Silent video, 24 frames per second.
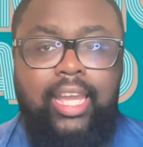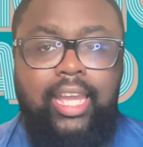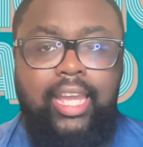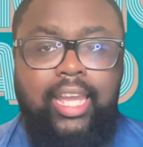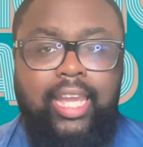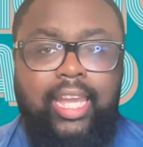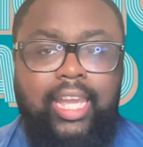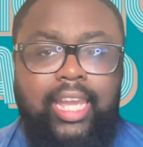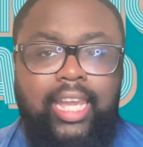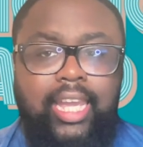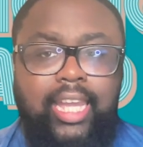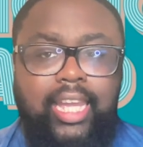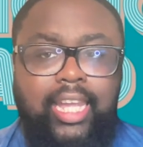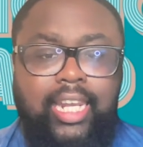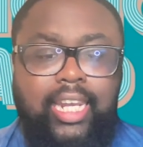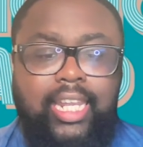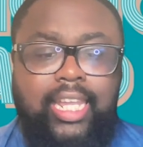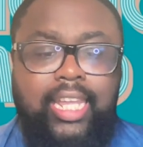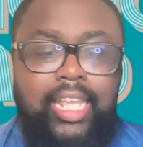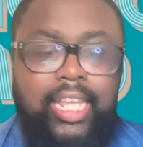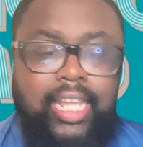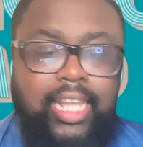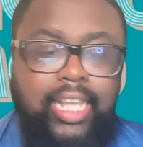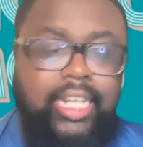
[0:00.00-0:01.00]
And
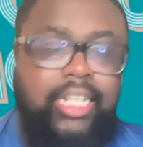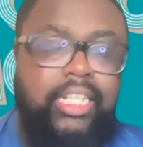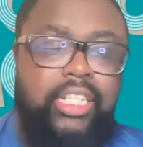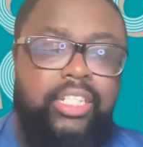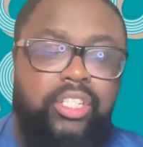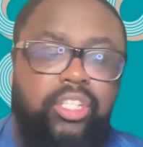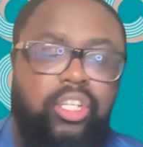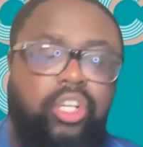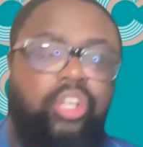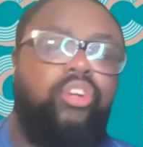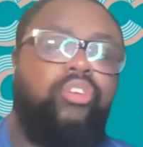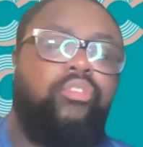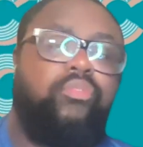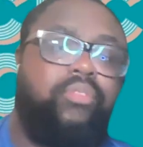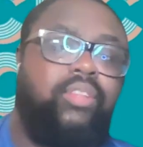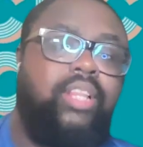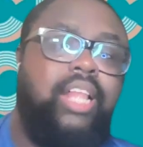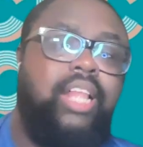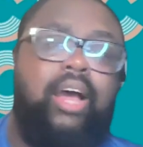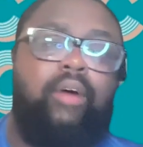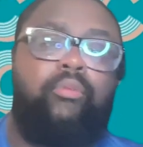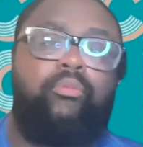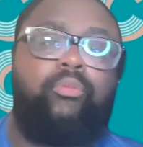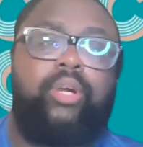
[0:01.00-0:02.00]
he deserved
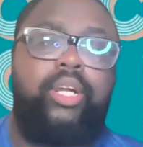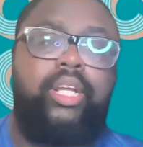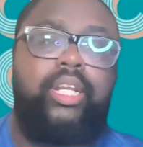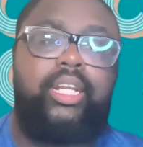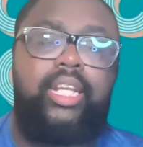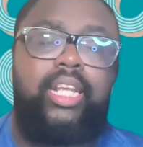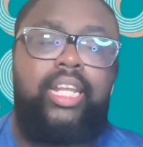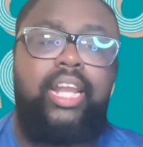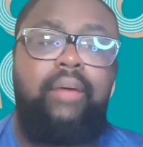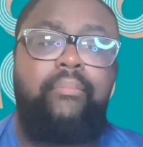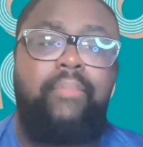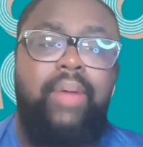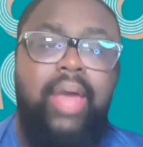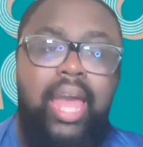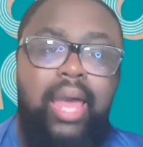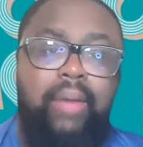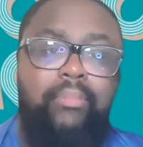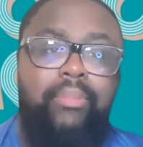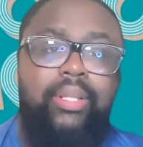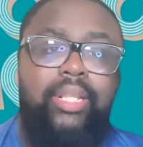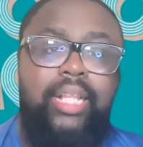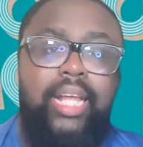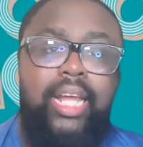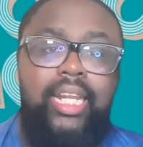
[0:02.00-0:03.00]
that win. And I'm
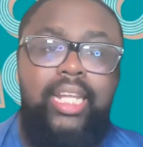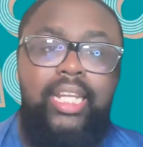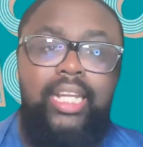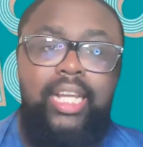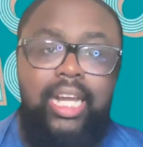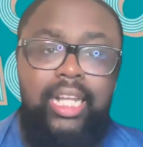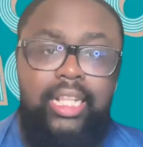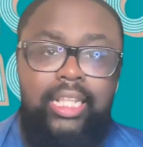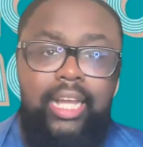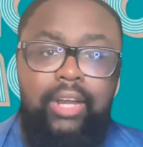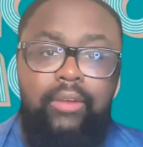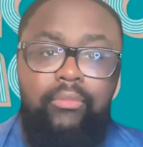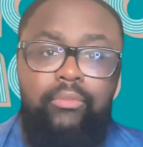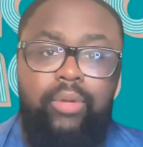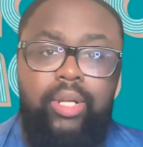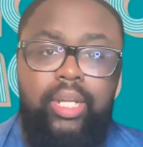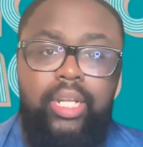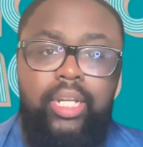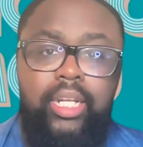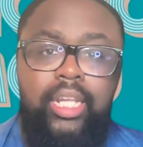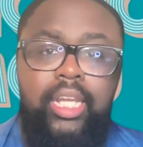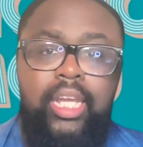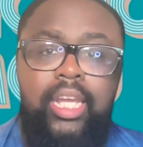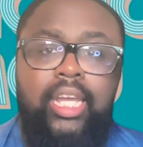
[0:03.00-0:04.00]
happy that he got that
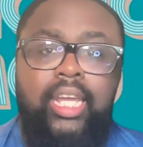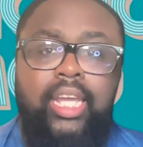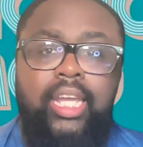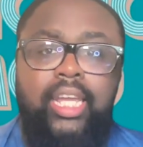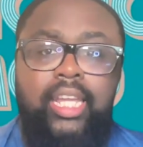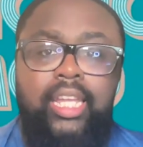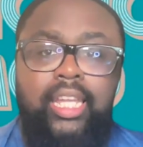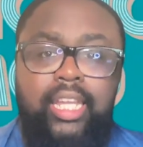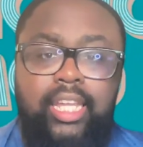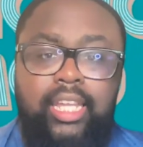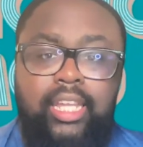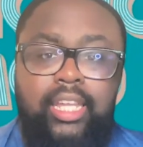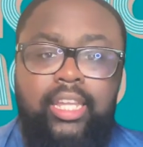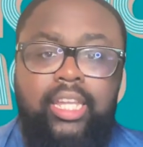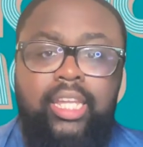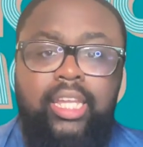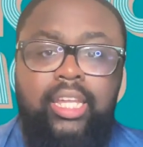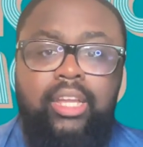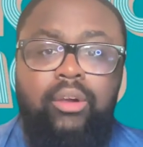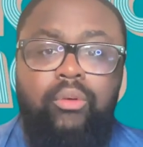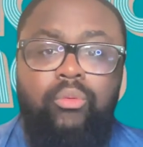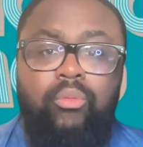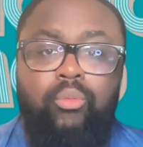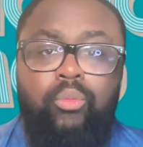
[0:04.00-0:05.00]
win.
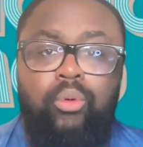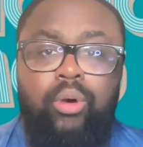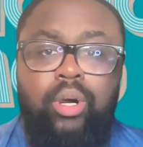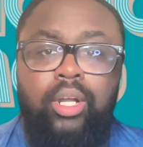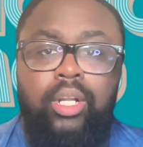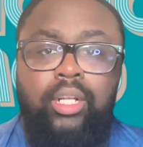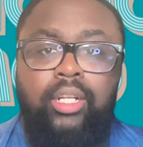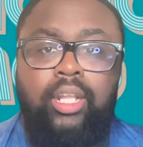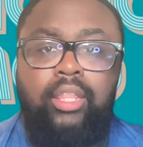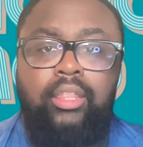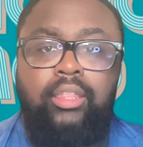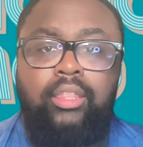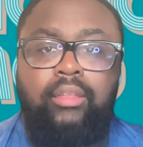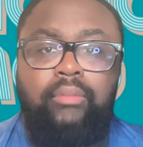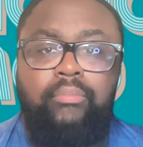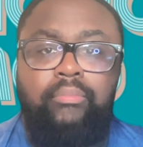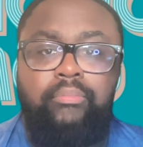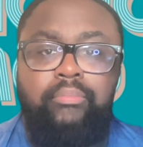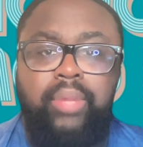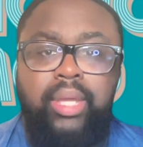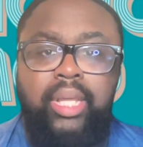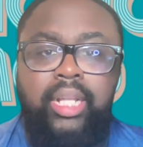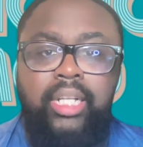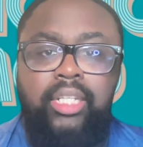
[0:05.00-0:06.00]
He won the
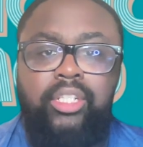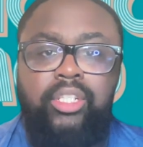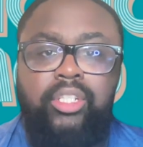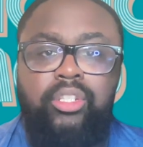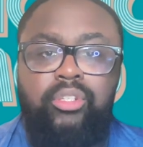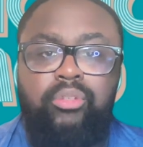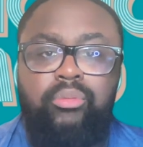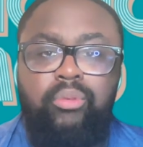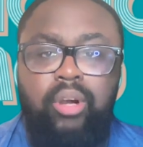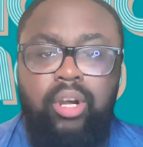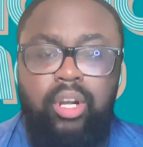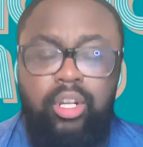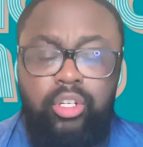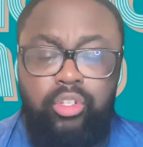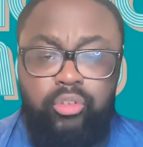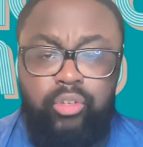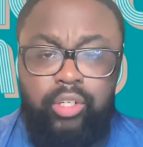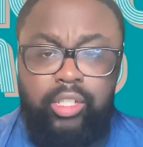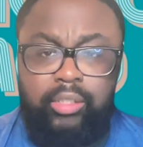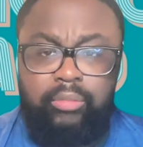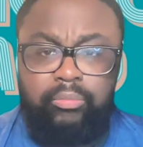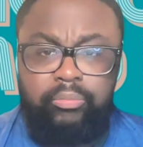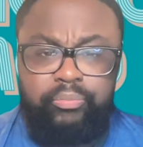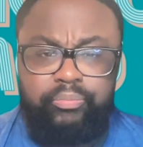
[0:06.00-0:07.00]
men's
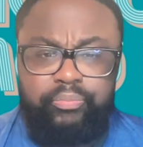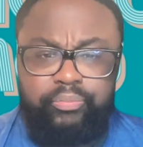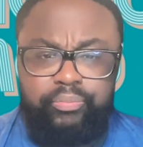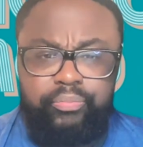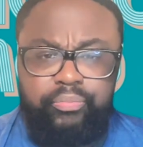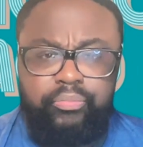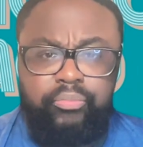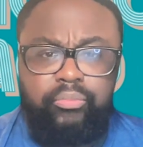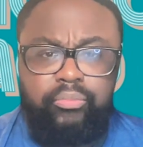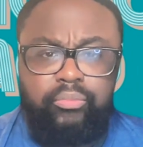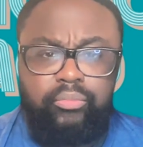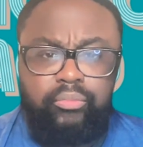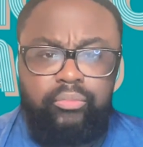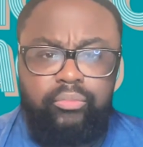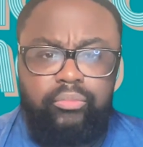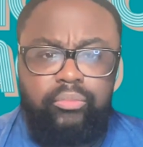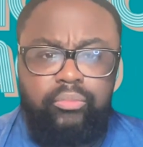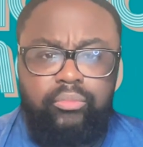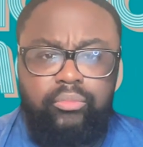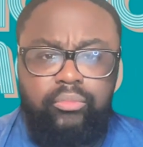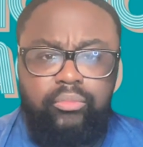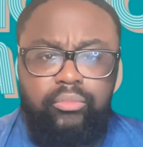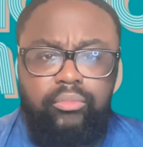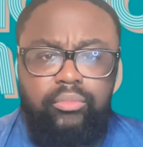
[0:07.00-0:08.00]
200
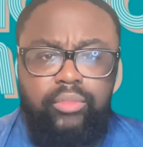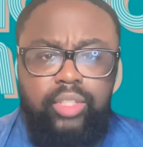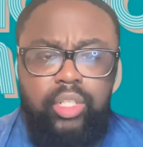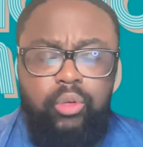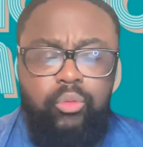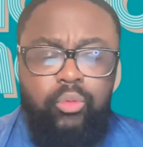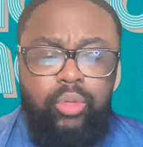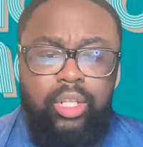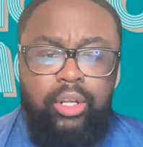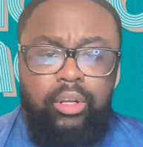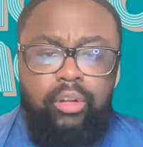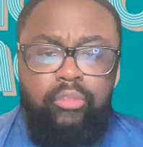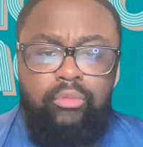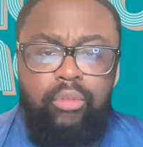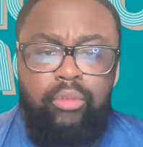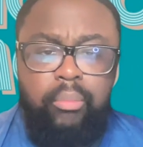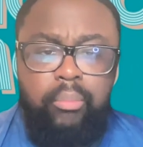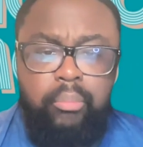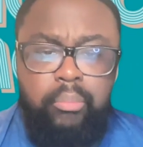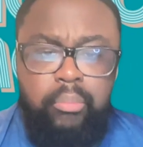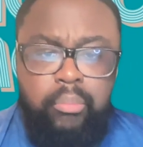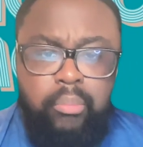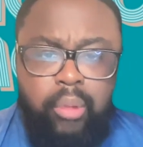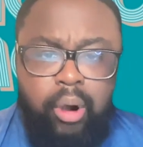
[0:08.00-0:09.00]
with a
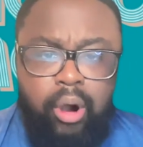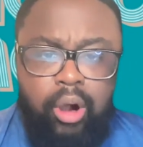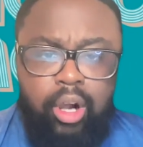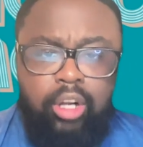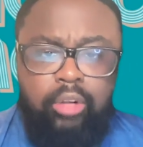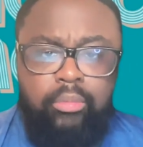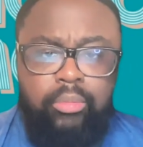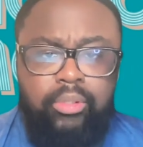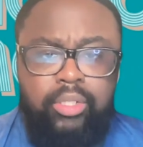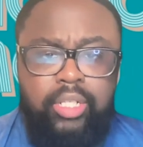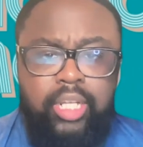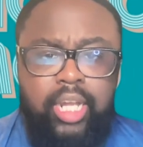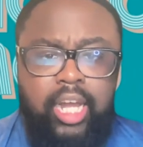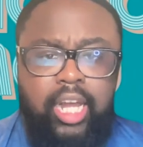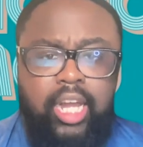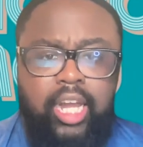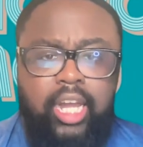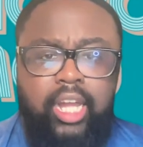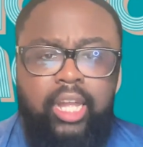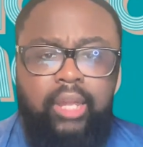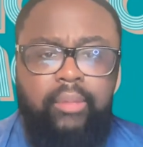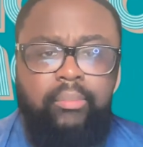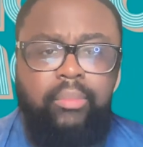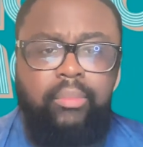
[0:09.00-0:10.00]
remarkable
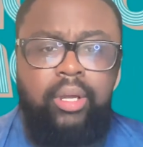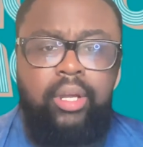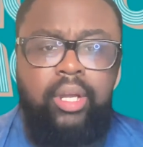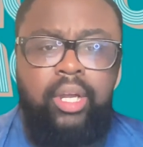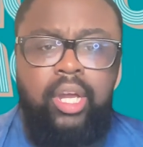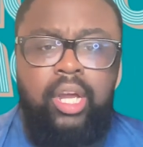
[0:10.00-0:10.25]
time